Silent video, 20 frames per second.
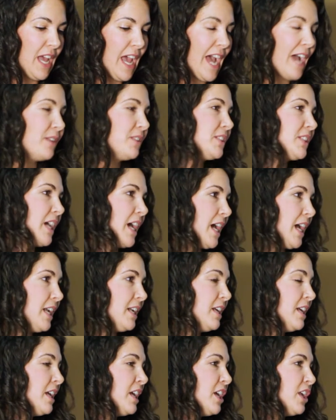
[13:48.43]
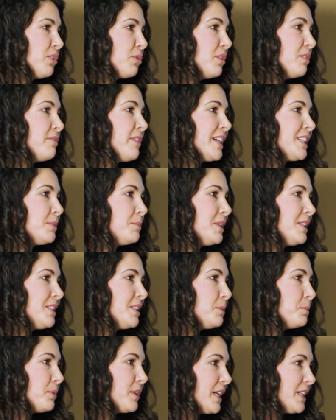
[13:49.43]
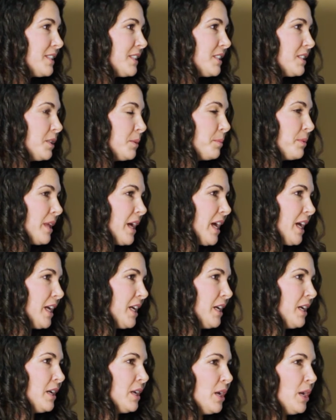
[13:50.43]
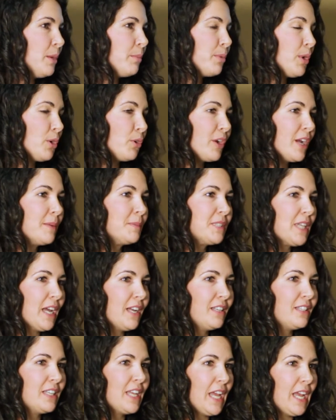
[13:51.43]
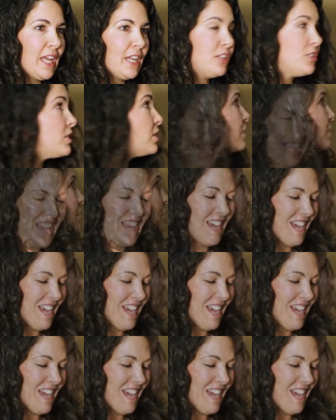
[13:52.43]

outside through investments in places to play, programs that engage,